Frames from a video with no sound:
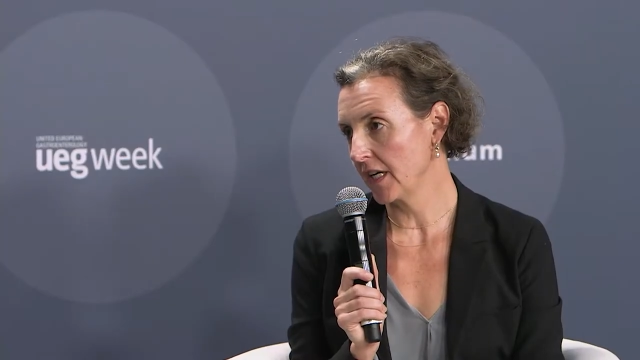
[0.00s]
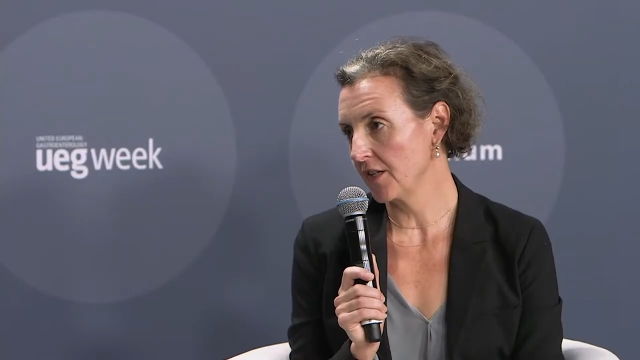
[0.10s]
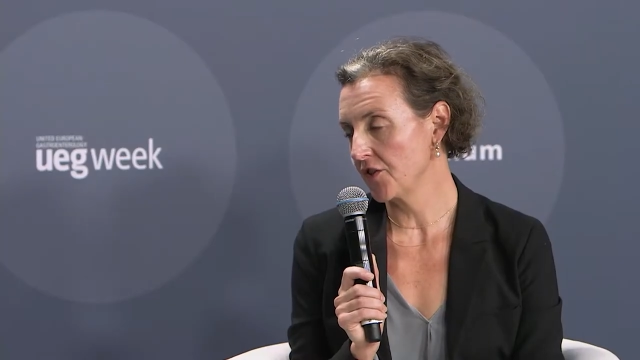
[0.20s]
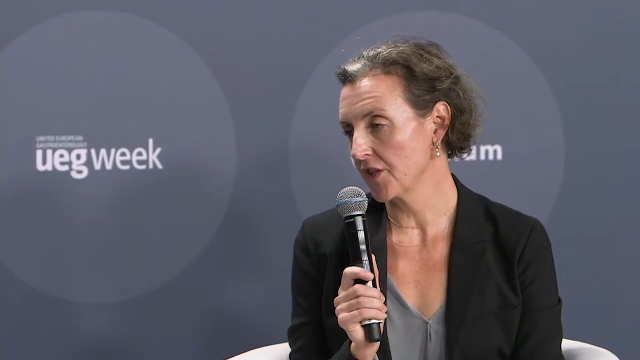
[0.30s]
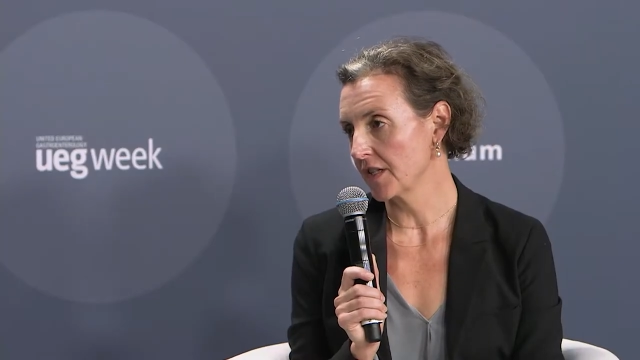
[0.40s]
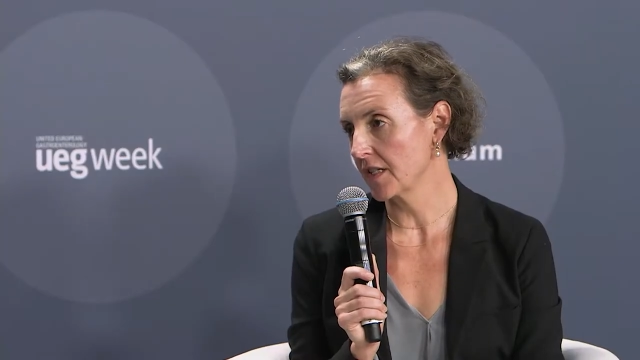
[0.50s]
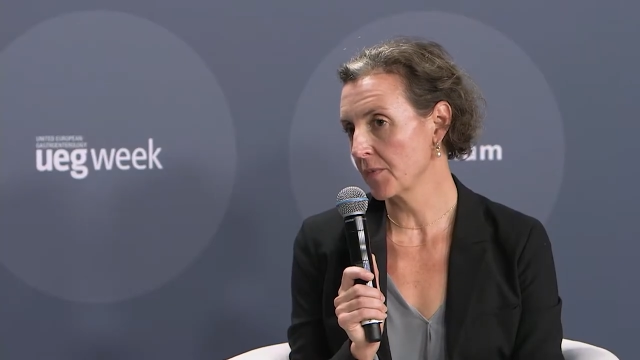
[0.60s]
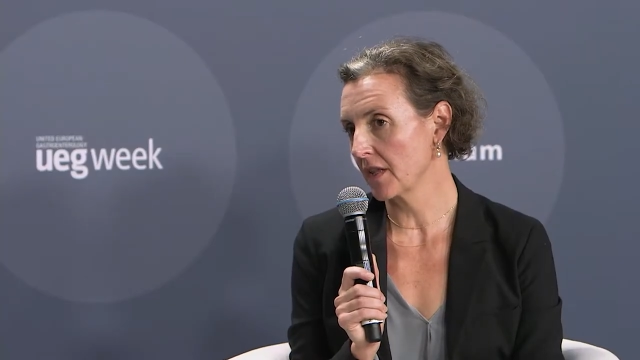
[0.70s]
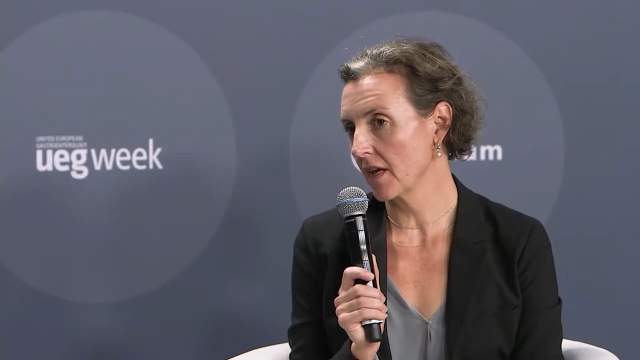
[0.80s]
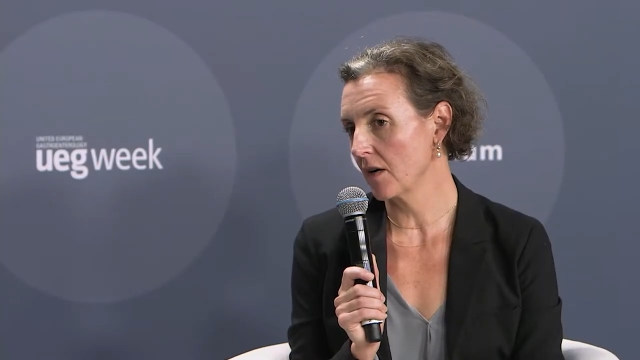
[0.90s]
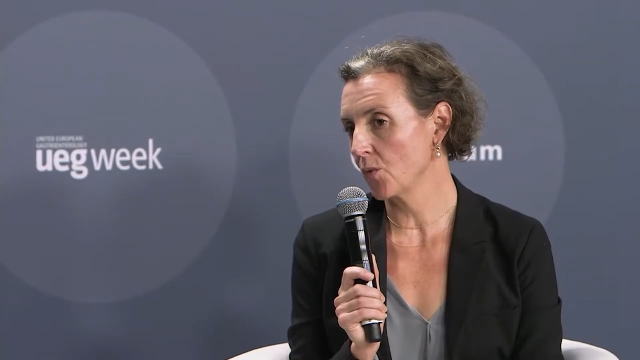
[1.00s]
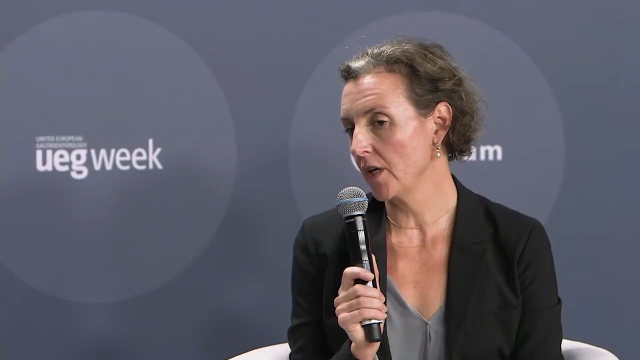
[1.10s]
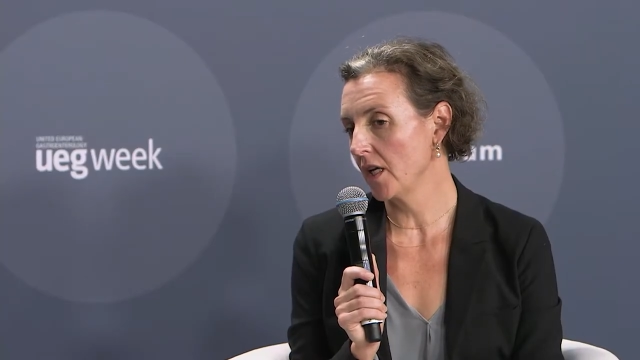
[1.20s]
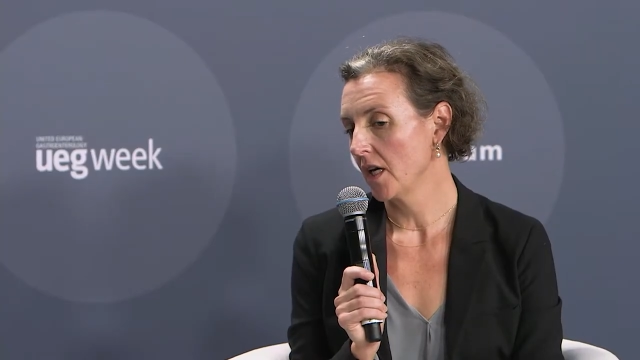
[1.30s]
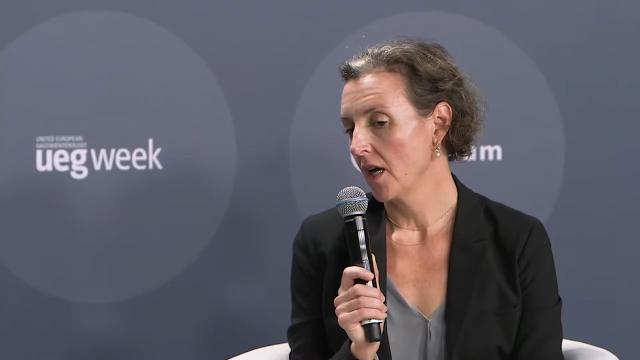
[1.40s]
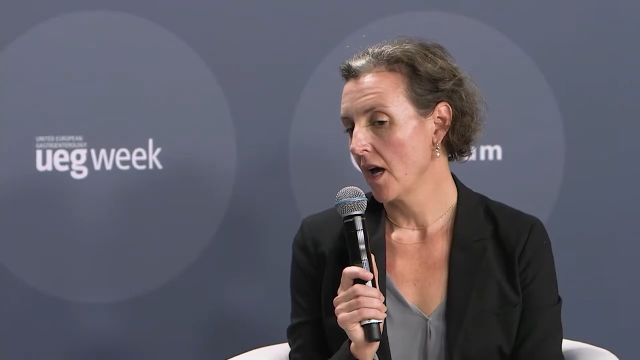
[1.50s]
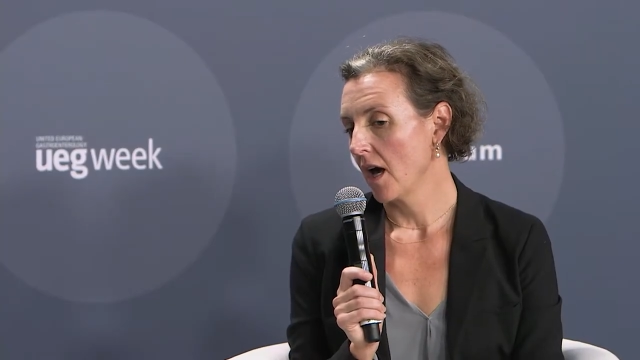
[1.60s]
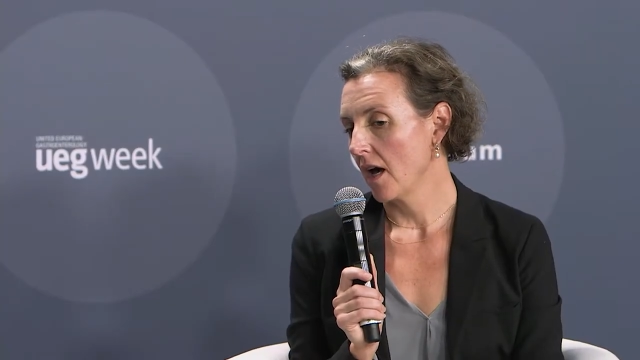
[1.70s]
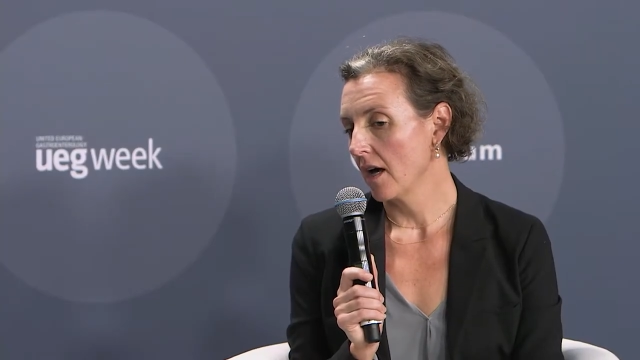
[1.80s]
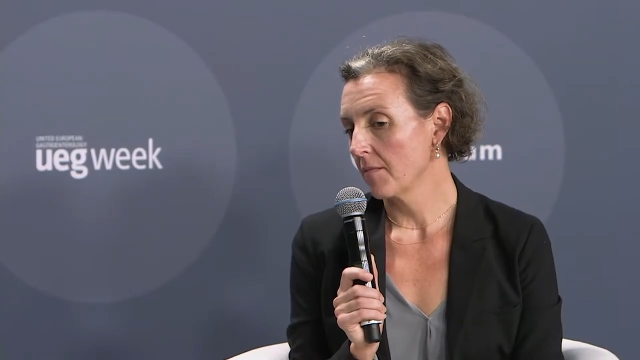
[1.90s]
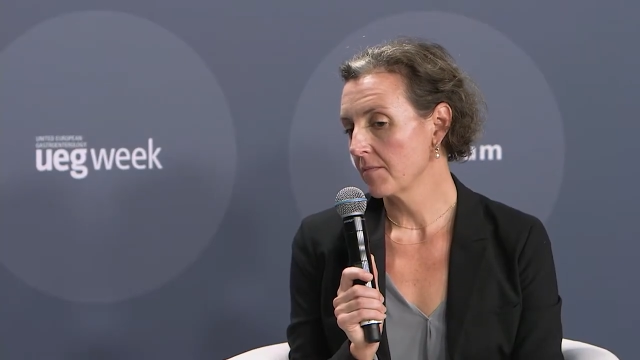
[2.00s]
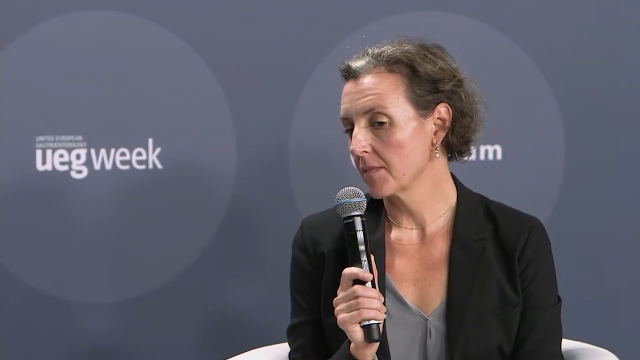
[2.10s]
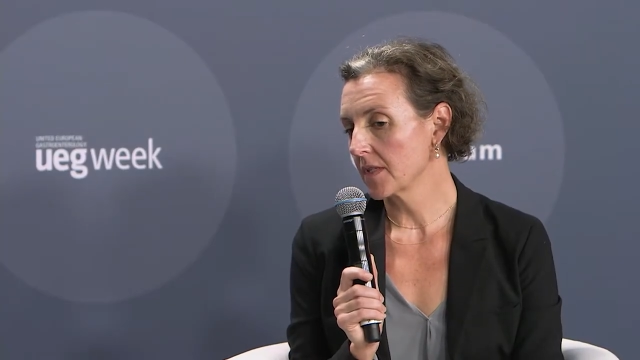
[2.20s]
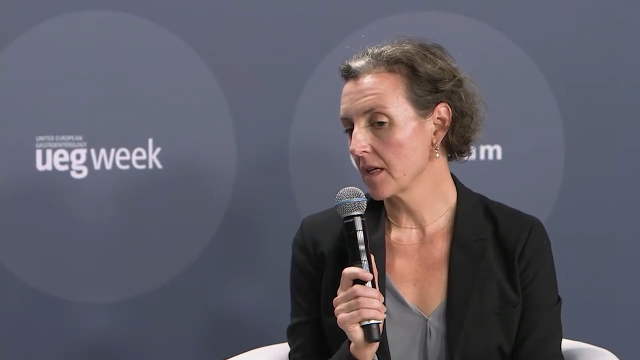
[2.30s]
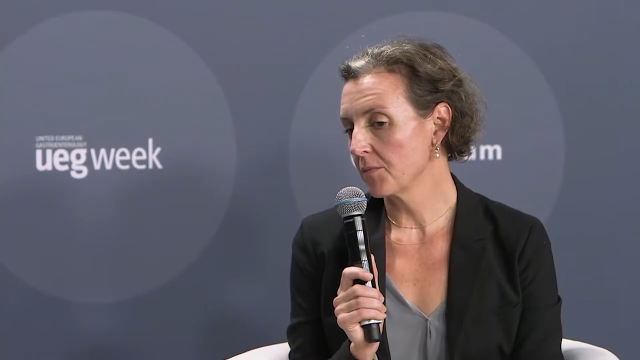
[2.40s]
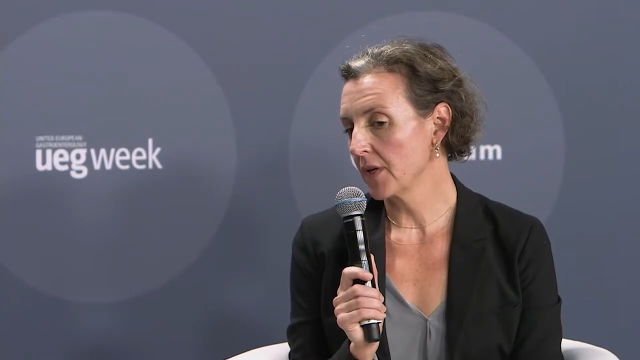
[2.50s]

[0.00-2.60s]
patients, but then some